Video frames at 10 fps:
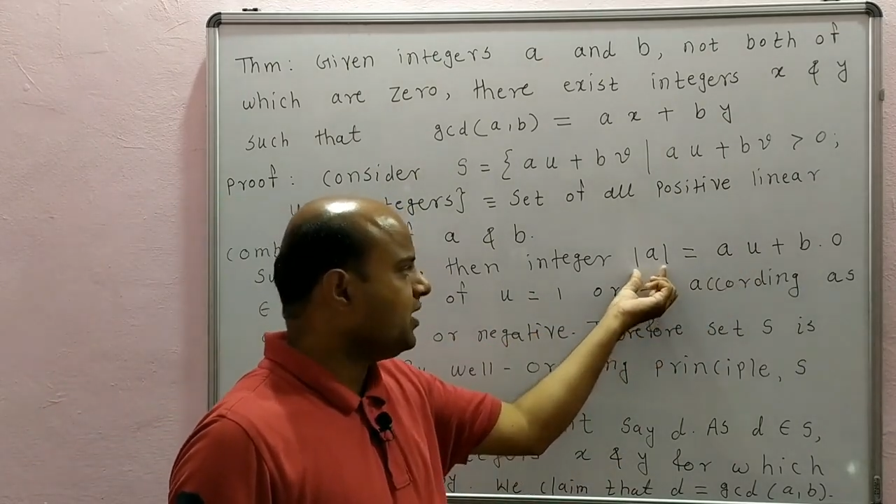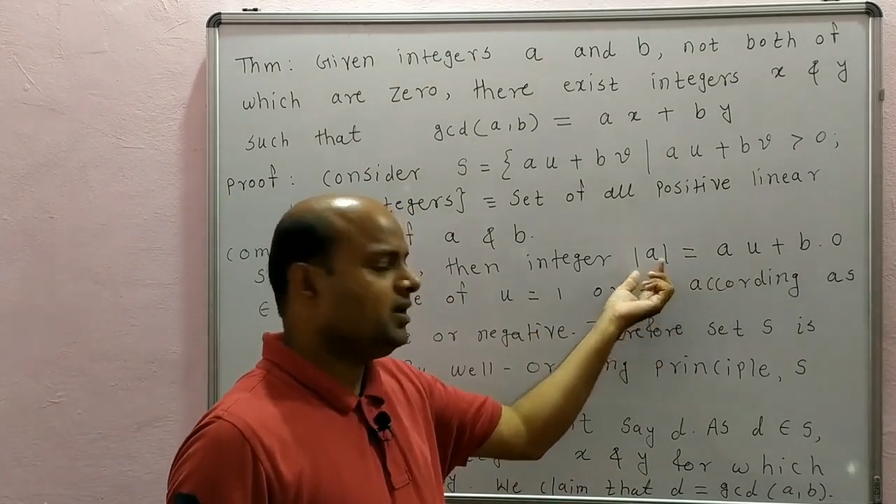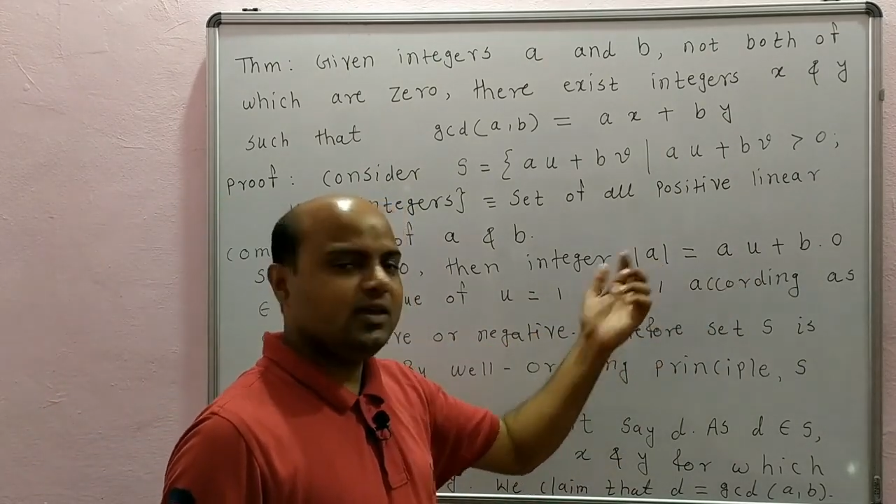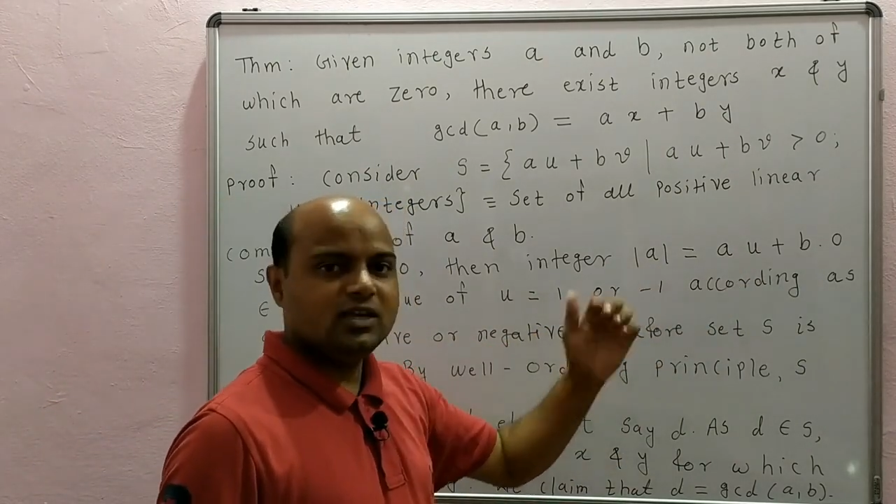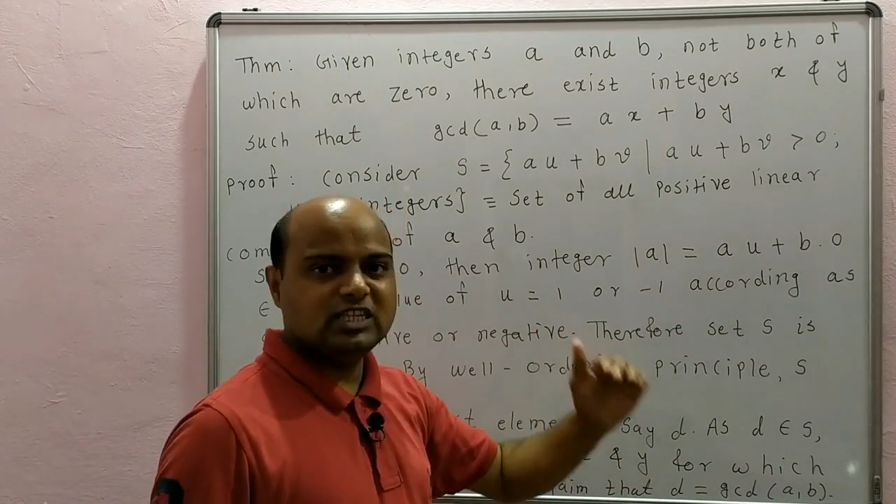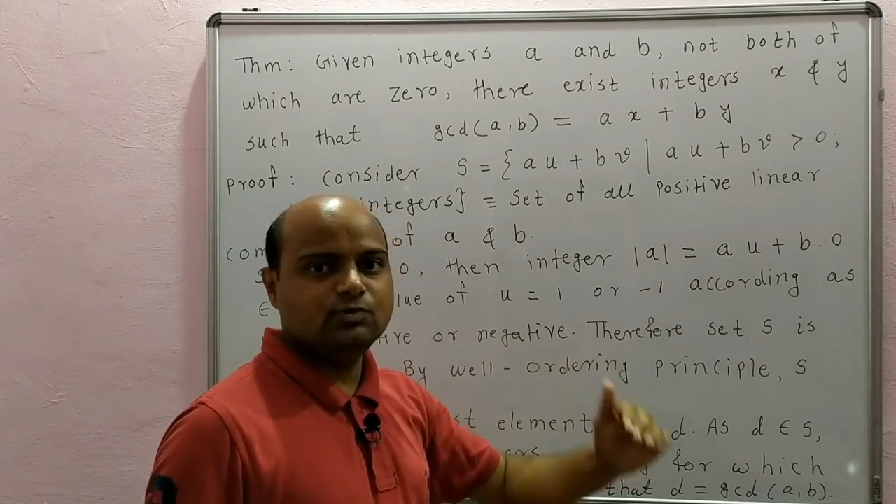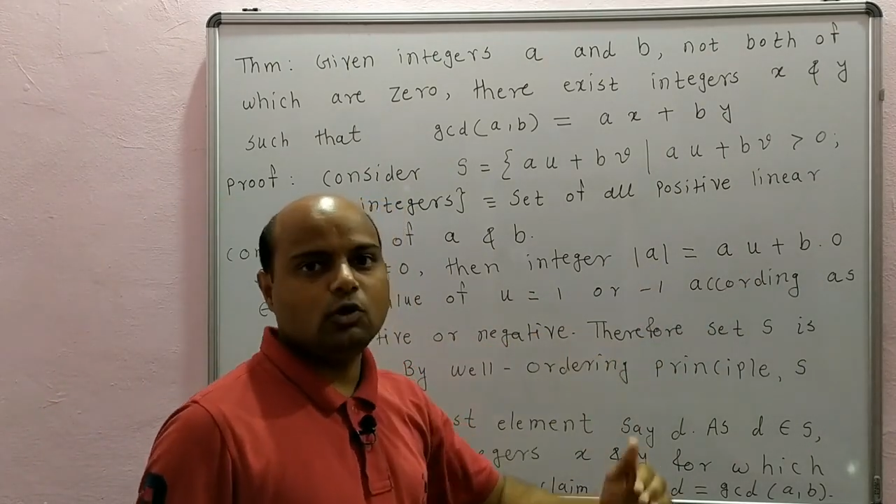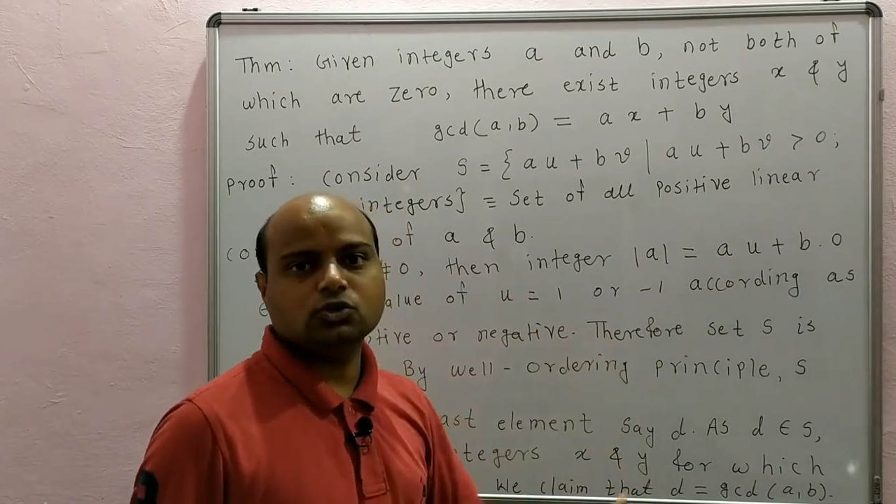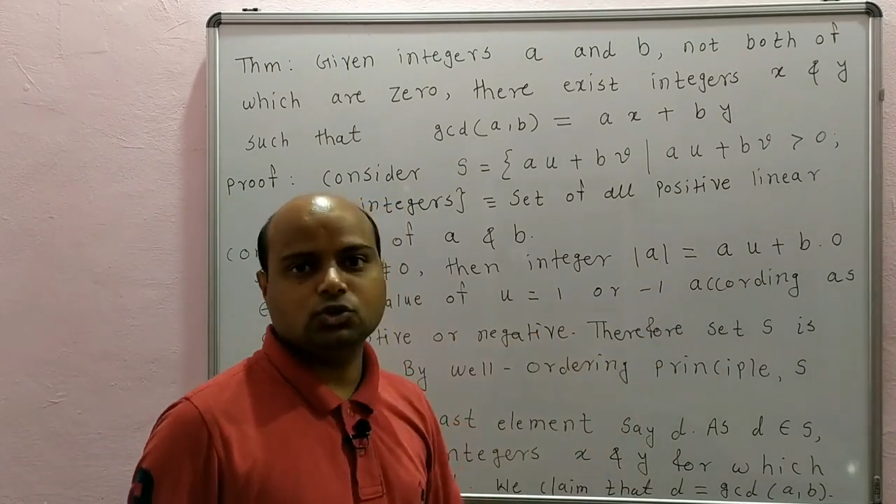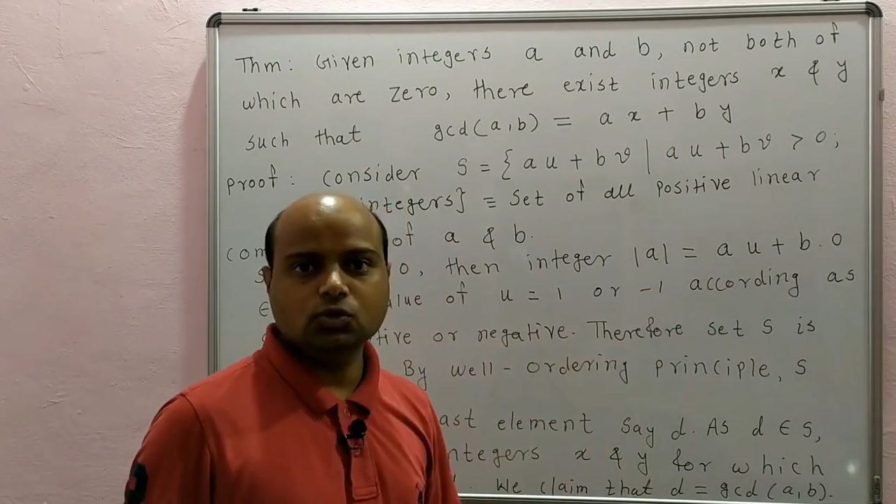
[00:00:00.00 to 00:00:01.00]
a is
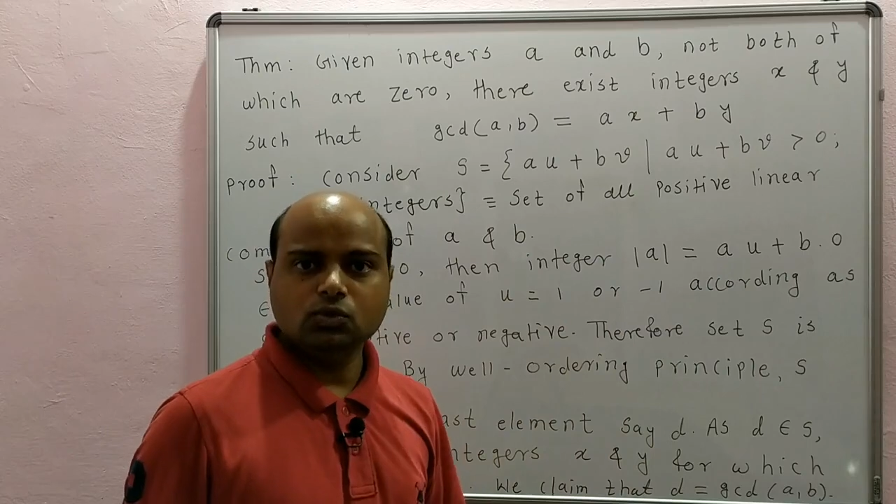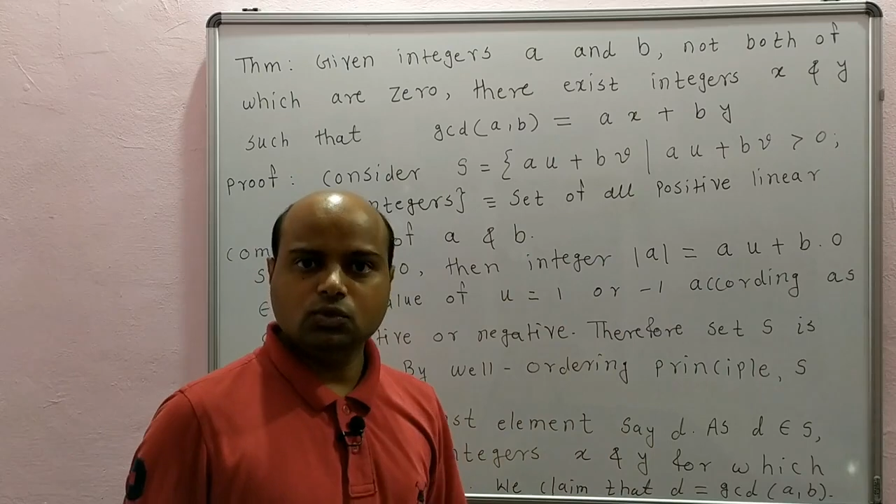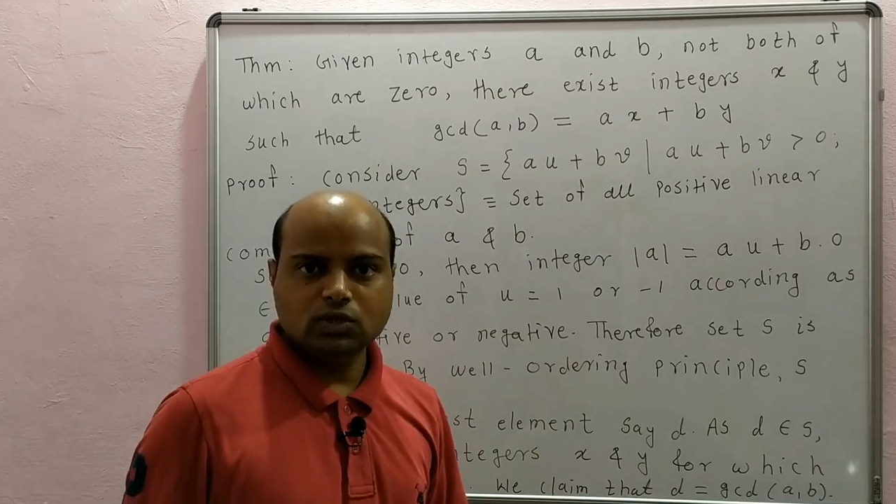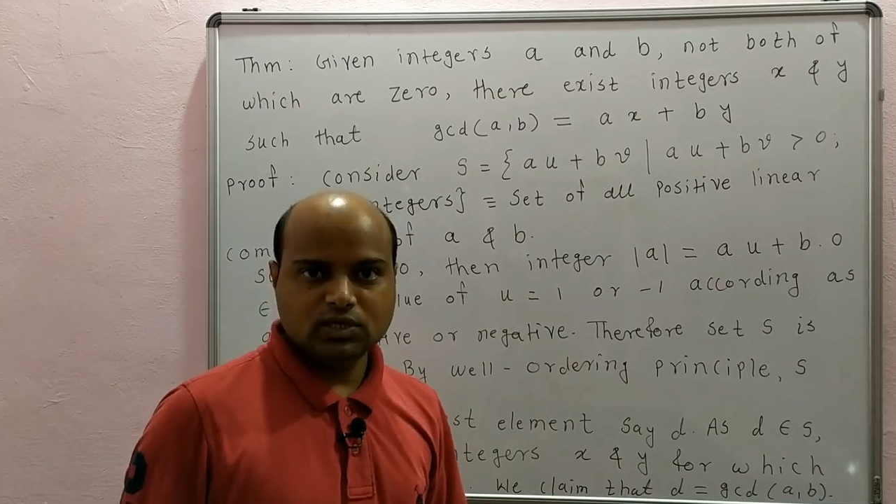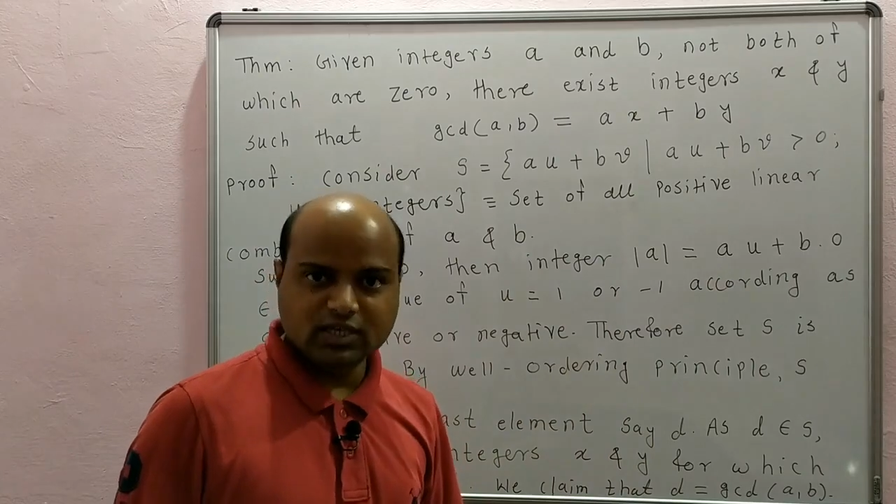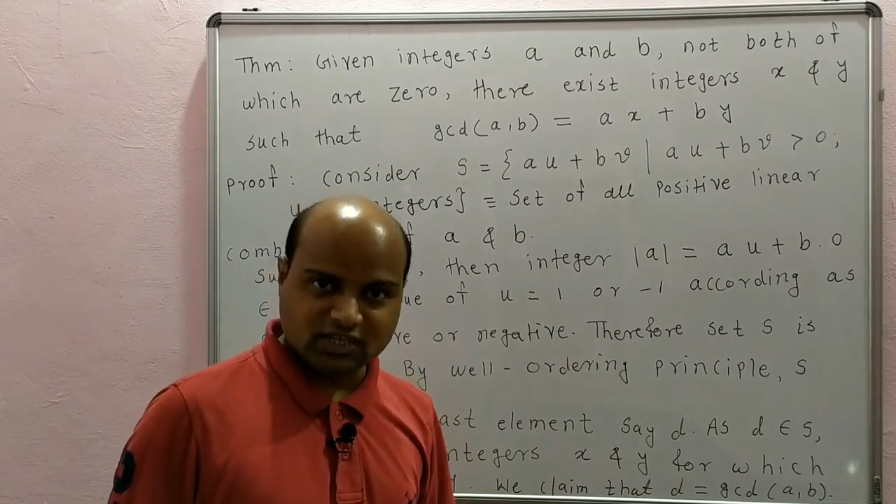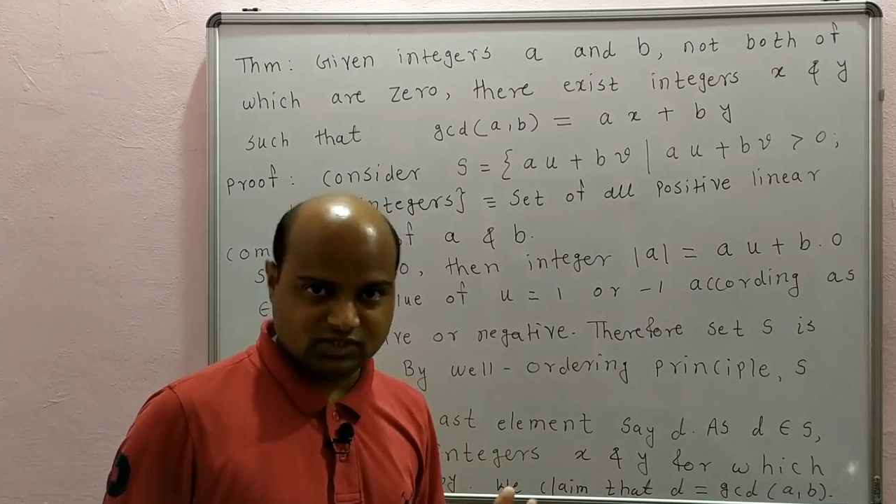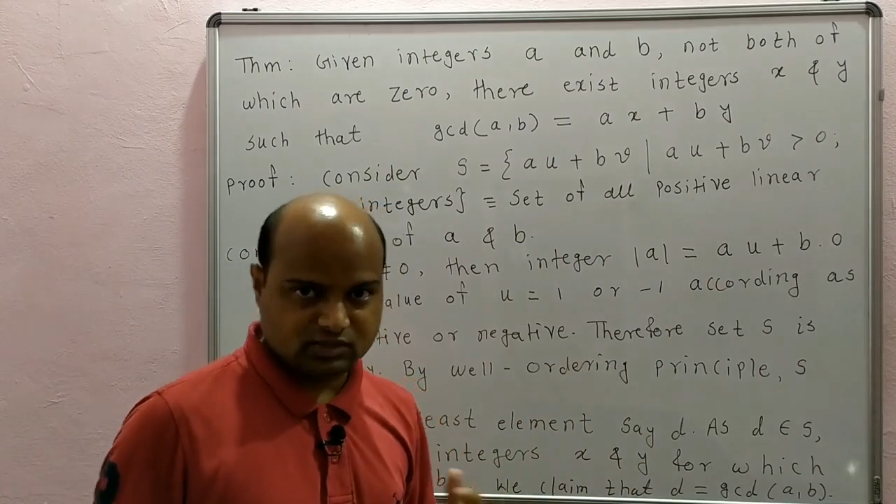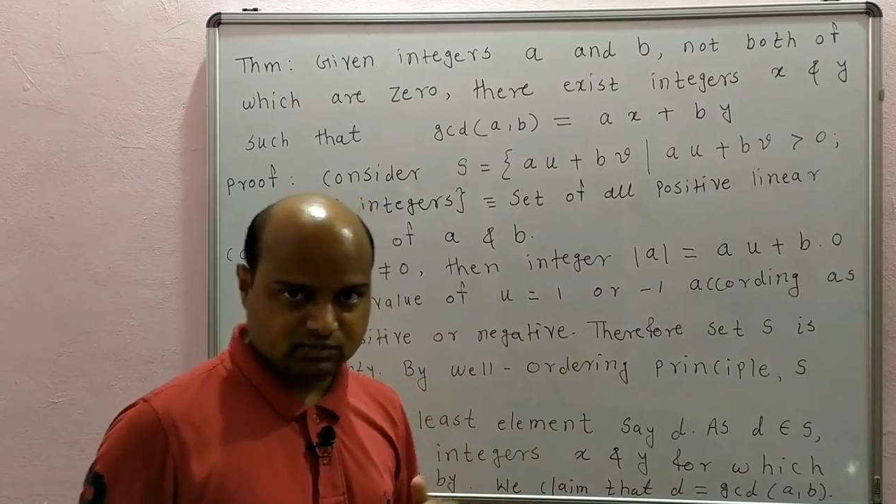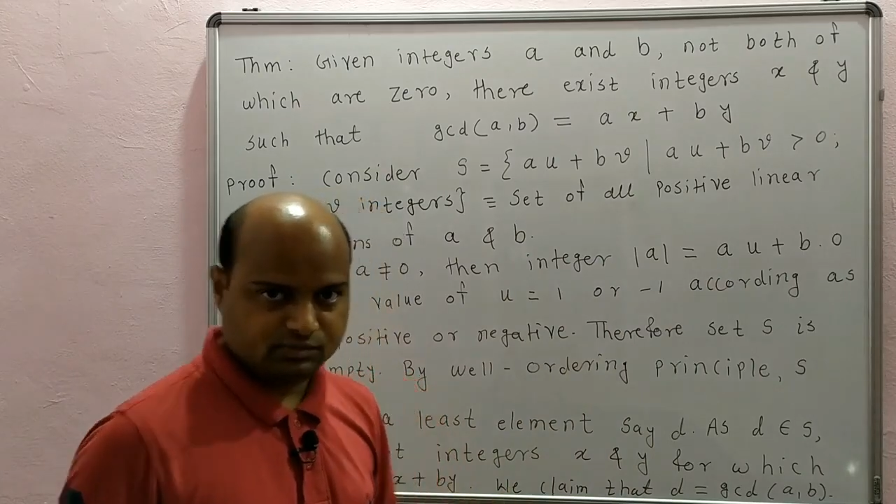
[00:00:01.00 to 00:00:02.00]
belongs to
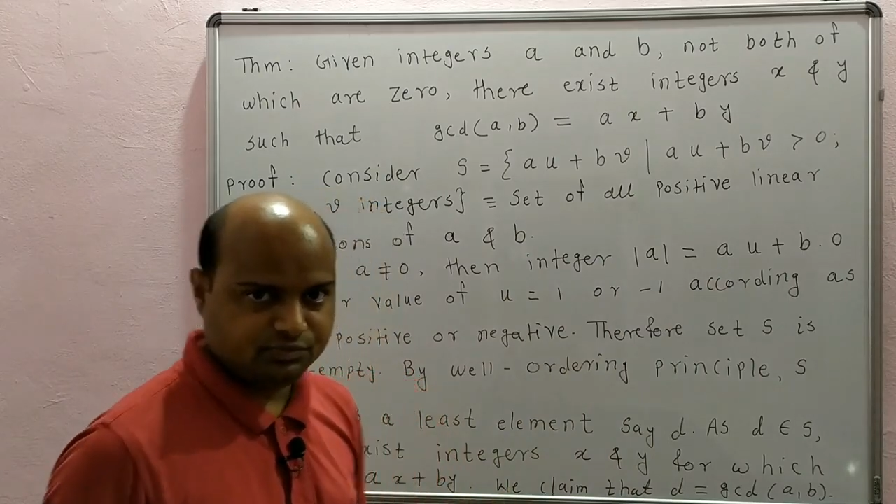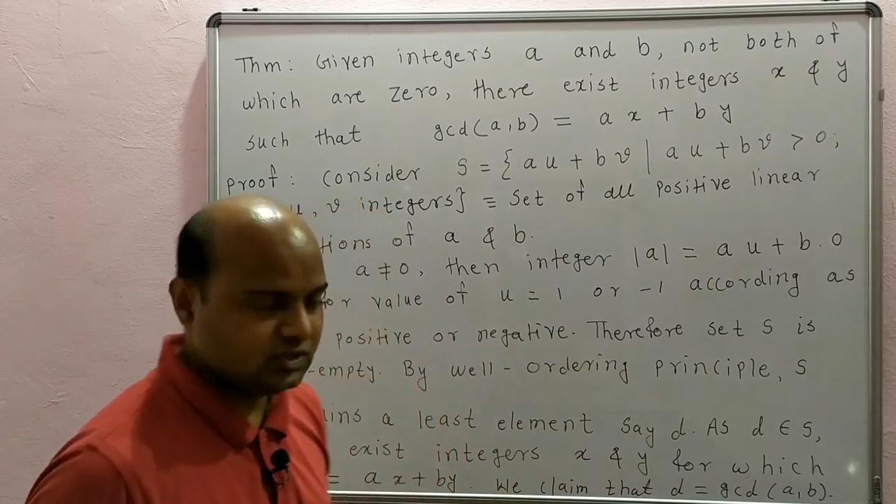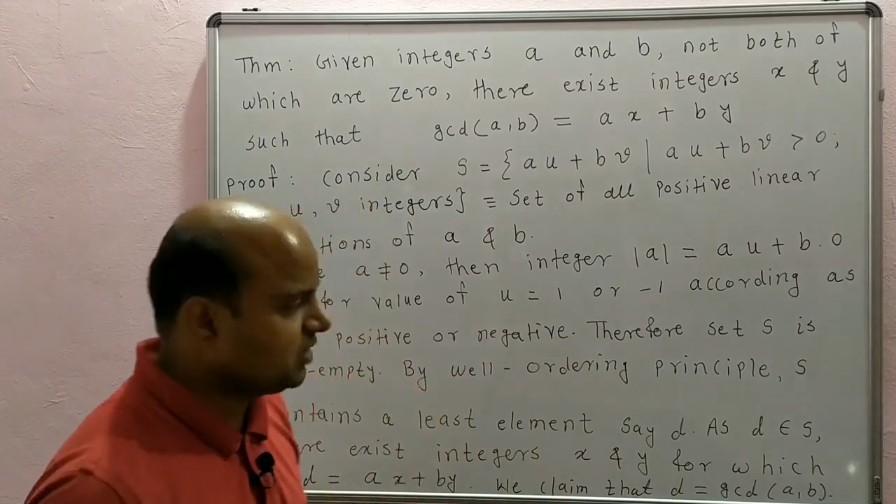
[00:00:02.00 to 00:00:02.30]
yes.